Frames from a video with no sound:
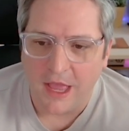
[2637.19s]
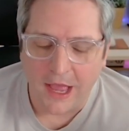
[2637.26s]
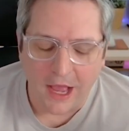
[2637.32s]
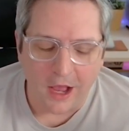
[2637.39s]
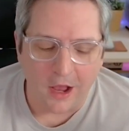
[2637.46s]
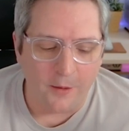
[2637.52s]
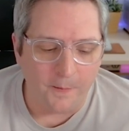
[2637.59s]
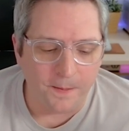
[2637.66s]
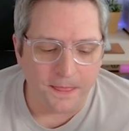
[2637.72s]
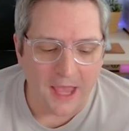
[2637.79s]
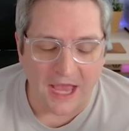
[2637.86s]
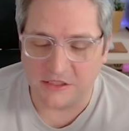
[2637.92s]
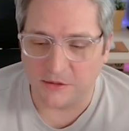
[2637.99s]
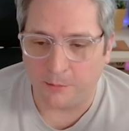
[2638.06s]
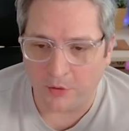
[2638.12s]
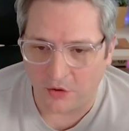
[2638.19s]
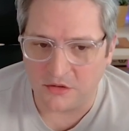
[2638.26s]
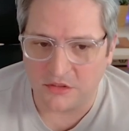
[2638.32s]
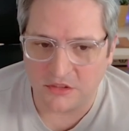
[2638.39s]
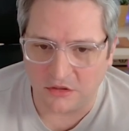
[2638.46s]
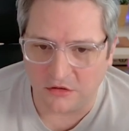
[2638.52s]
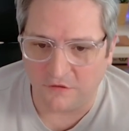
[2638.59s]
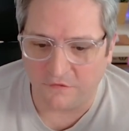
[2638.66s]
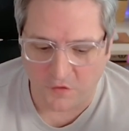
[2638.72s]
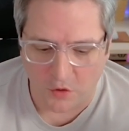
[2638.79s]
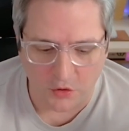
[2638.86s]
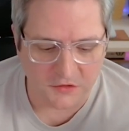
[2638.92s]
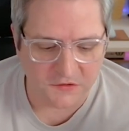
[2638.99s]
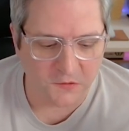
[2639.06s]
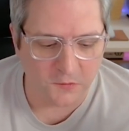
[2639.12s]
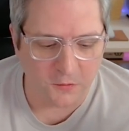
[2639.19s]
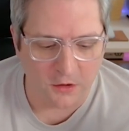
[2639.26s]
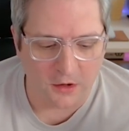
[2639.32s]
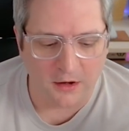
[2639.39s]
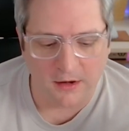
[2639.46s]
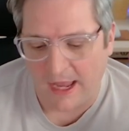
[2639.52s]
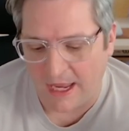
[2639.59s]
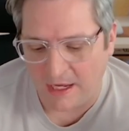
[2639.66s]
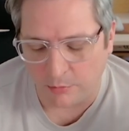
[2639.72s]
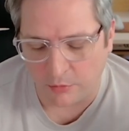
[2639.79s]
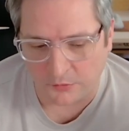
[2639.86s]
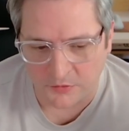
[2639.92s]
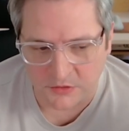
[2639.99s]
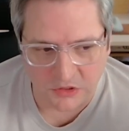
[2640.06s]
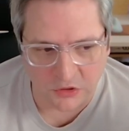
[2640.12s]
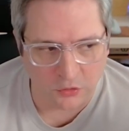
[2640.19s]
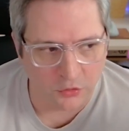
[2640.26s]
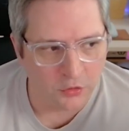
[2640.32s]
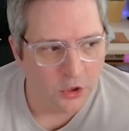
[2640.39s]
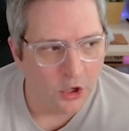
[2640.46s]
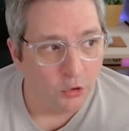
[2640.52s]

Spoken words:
as opposed to the folks who are able to